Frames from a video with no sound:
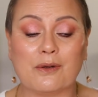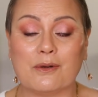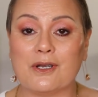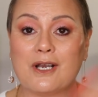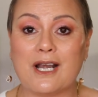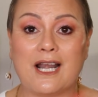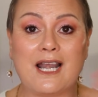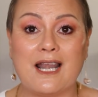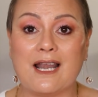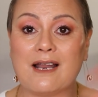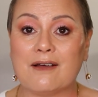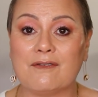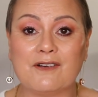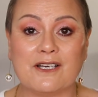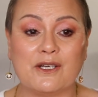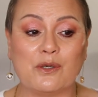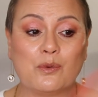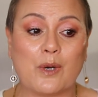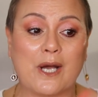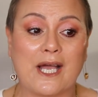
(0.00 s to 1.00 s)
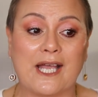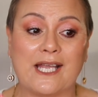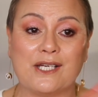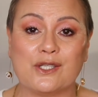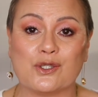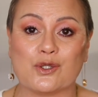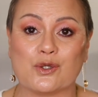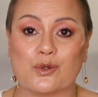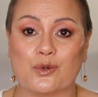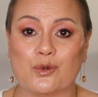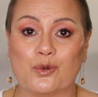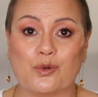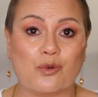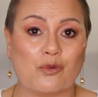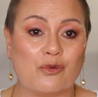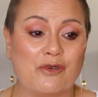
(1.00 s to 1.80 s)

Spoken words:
a lovely way to